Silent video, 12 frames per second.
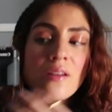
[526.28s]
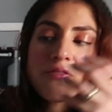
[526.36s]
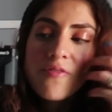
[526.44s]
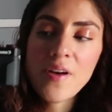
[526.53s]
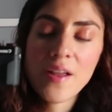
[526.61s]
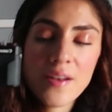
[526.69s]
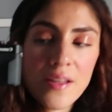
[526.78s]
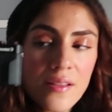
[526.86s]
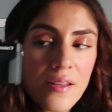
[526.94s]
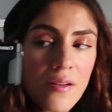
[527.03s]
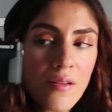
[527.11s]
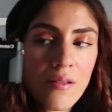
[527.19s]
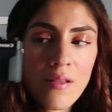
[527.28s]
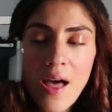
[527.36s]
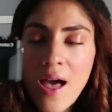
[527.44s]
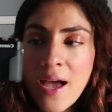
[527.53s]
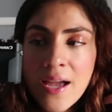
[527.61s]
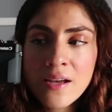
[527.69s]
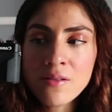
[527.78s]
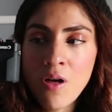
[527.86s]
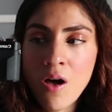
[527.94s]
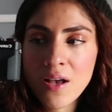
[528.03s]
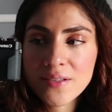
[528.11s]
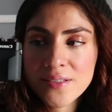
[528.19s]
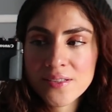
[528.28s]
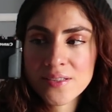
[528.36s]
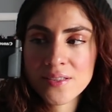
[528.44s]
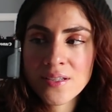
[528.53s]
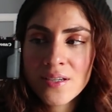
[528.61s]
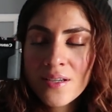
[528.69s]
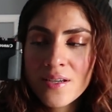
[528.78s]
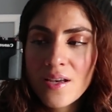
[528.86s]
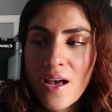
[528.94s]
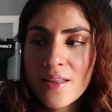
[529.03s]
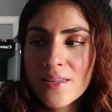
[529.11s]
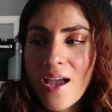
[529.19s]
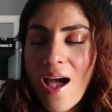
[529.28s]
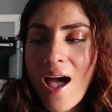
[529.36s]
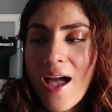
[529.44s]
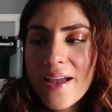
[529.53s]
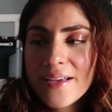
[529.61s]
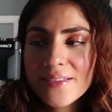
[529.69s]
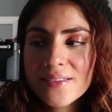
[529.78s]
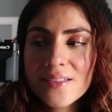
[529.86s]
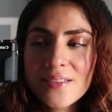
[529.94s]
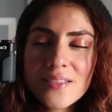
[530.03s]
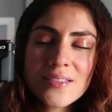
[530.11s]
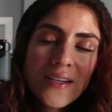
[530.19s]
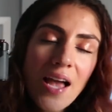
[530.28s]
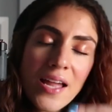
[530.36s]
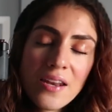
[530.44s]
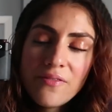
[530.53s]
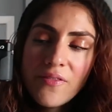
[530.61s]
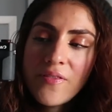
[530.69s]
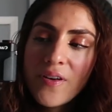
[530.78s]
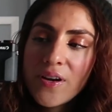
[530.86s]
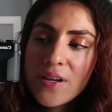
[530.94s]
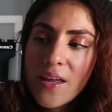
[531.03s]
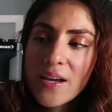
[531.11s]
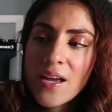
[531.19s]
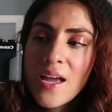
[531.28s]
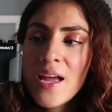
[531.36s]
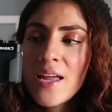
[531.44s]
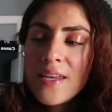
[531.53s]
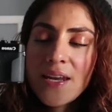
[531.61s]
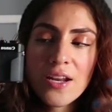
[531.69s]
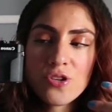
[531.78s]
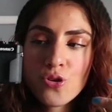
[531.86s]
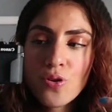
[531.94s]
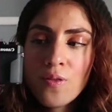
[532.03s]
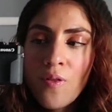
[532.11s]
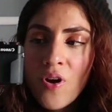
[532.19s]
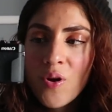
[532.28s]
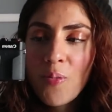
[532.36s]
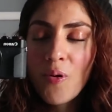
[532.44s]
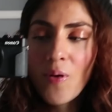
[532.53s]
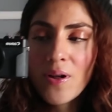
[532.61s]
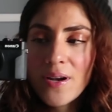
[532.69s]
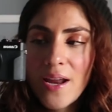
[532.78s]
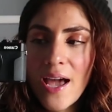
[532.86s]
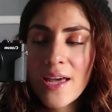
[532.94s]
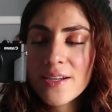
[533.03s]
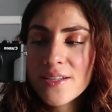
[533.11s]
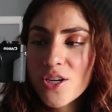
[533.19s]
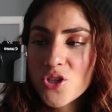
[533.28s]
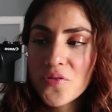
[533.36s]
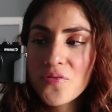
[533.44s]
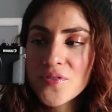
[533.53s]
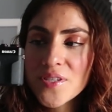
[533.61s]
a fun little eye gloss on the eyes since it's kind of a very like natural look, but wanted to add a touch of